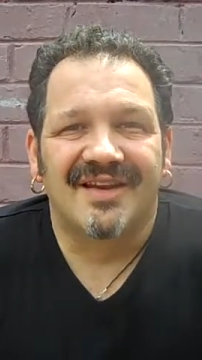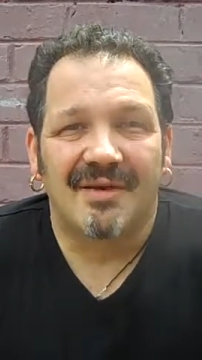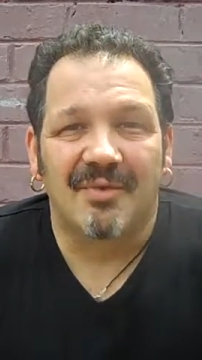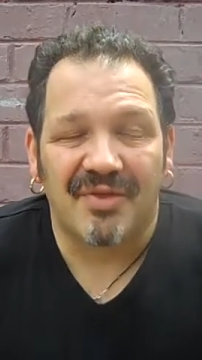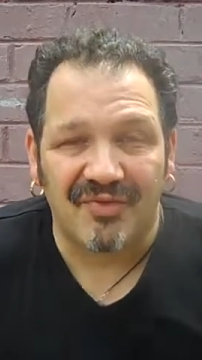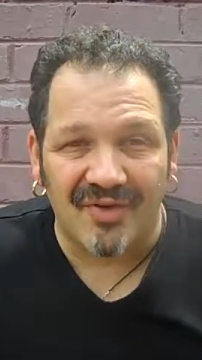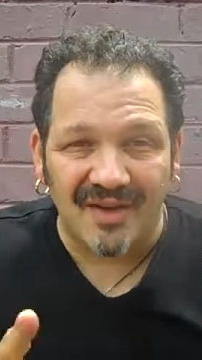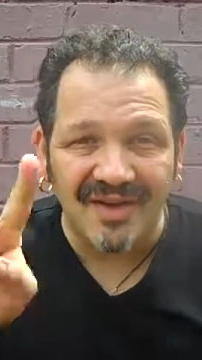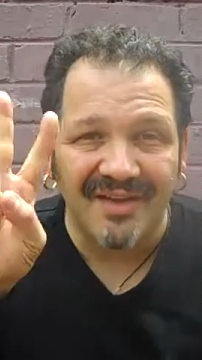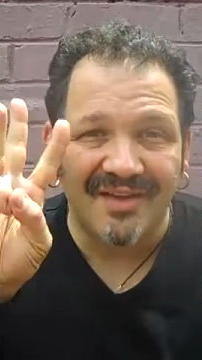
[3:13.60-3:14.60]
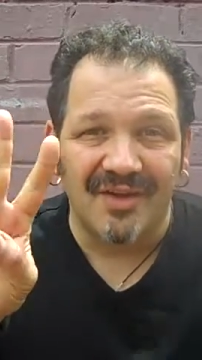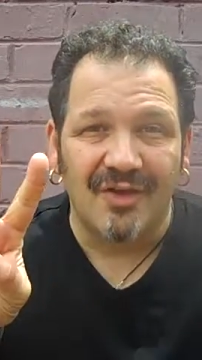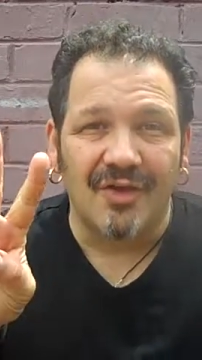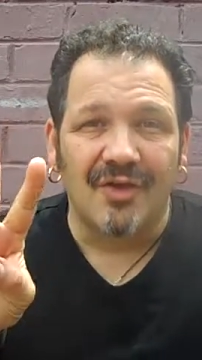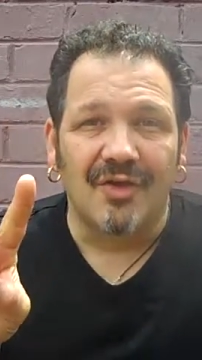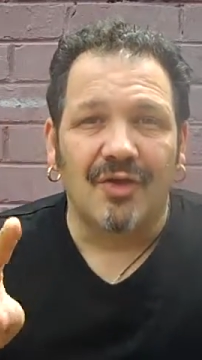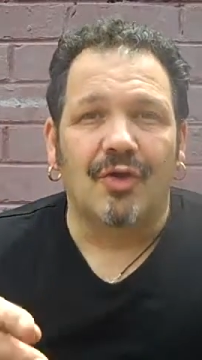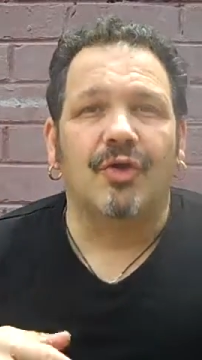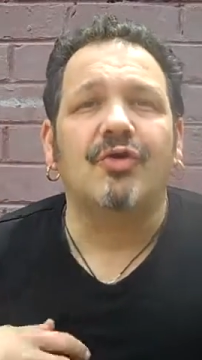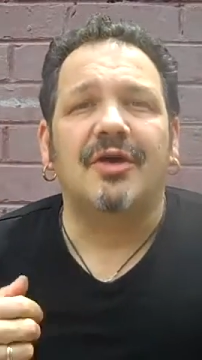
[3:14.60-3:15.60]
Number three,
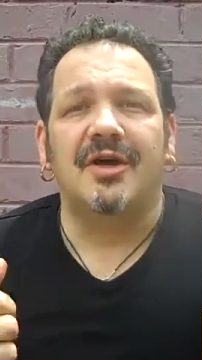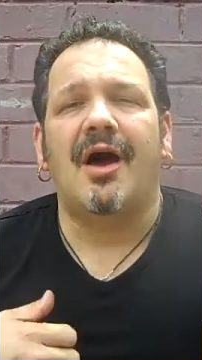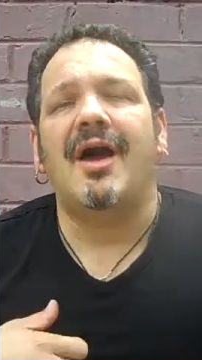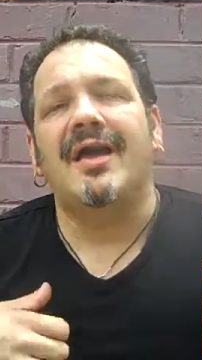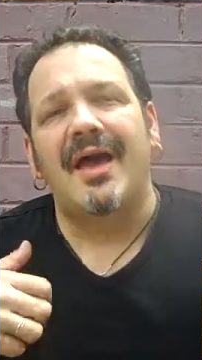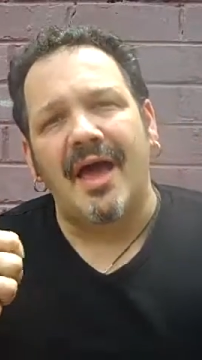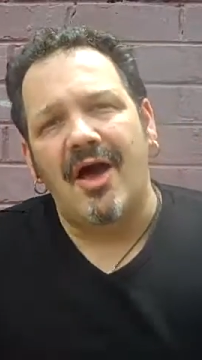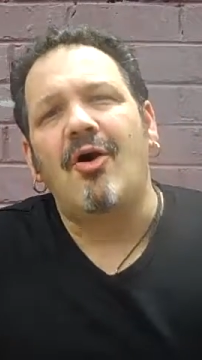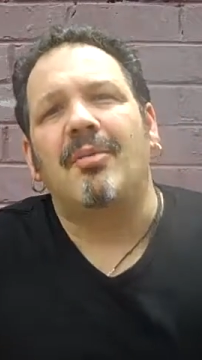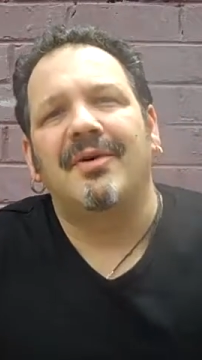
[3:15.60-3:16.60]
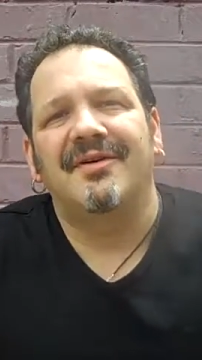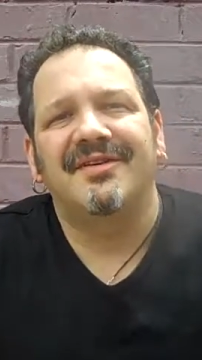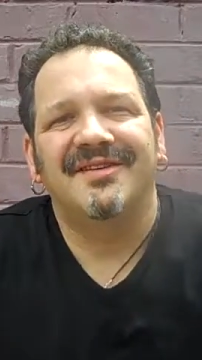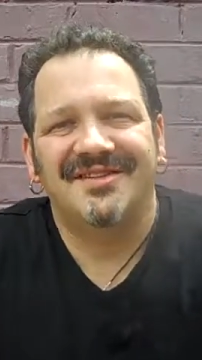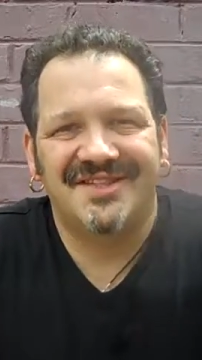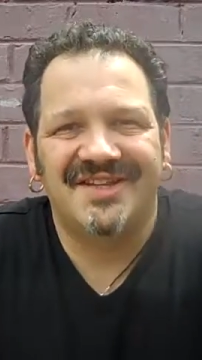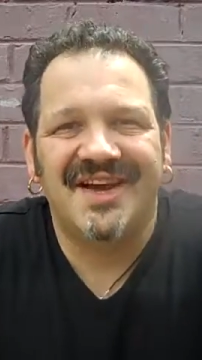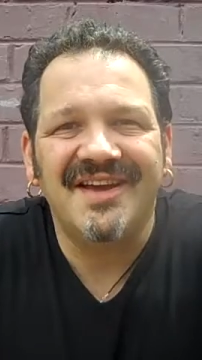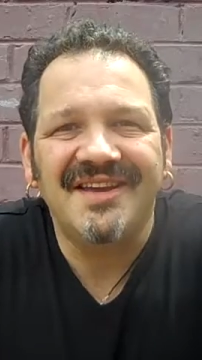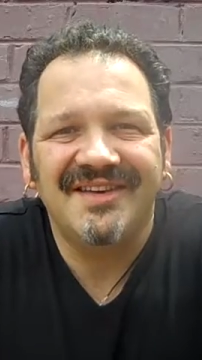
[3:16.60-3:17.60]
who can I help
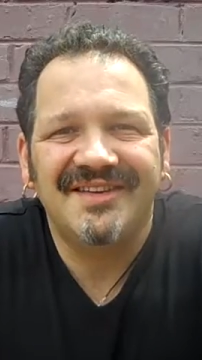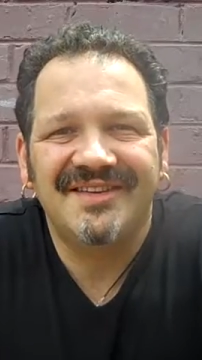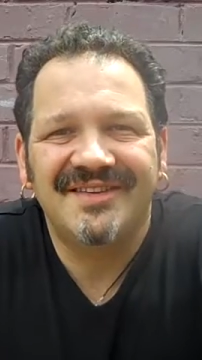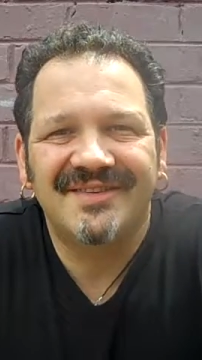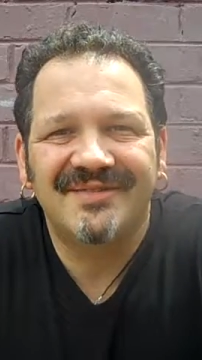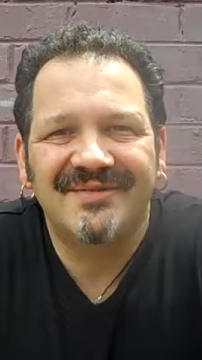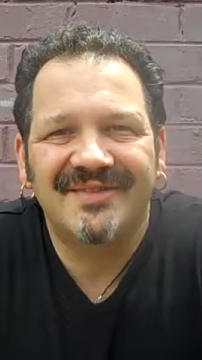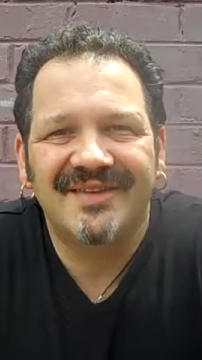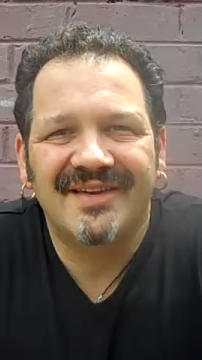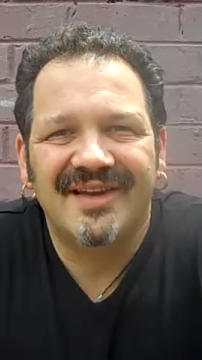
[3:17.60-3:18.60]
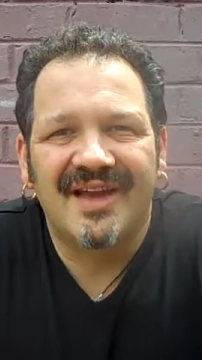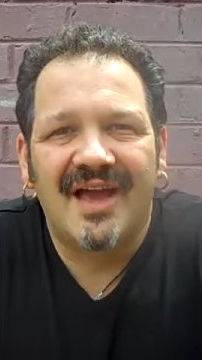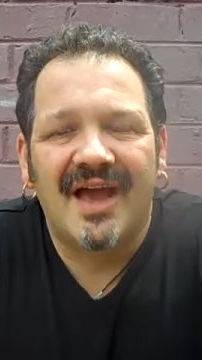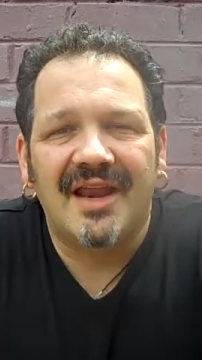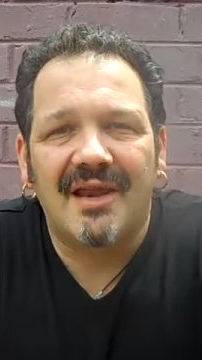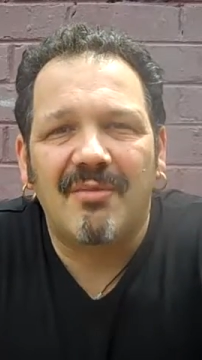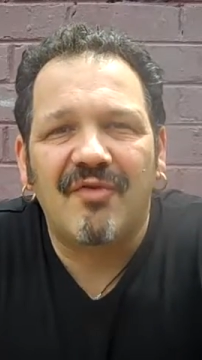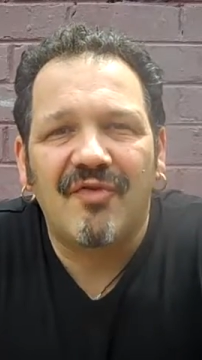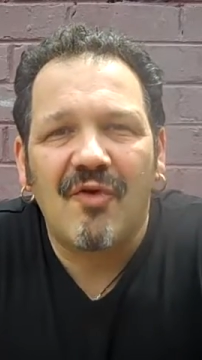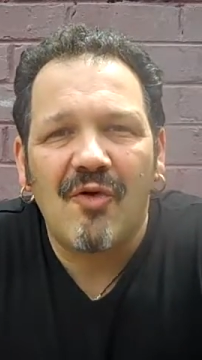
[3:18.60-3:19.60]
today? And number
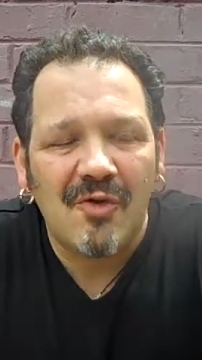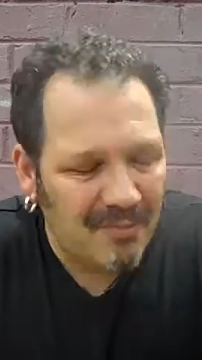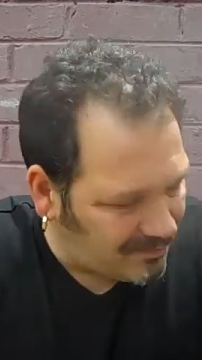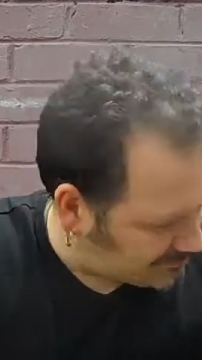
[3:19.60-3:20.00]
four,